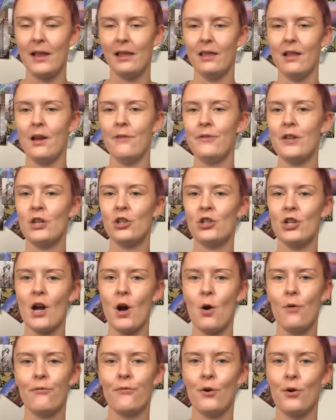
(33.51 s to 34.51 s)
I love their
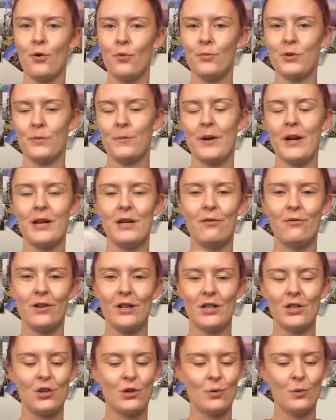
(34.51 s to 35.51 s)
shower foams by the
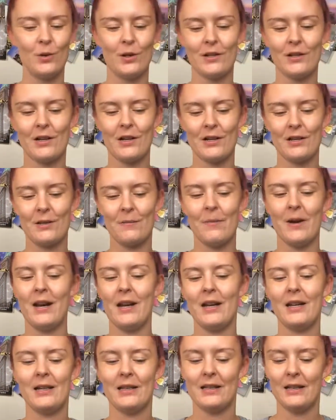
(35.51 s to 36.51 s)
Rituals
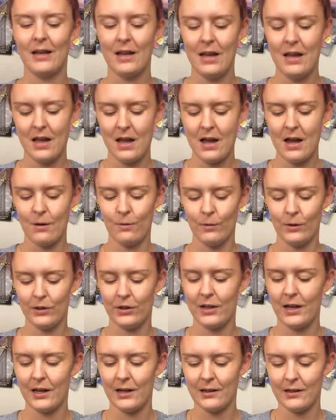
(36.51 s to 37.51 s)
Cosmetics. And
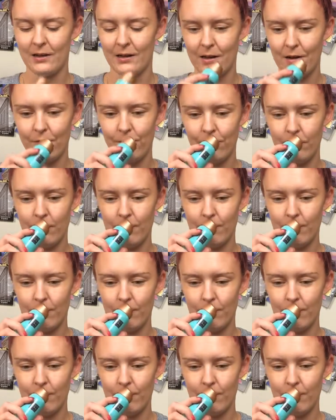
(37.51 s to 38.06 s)
we'll take a sniff.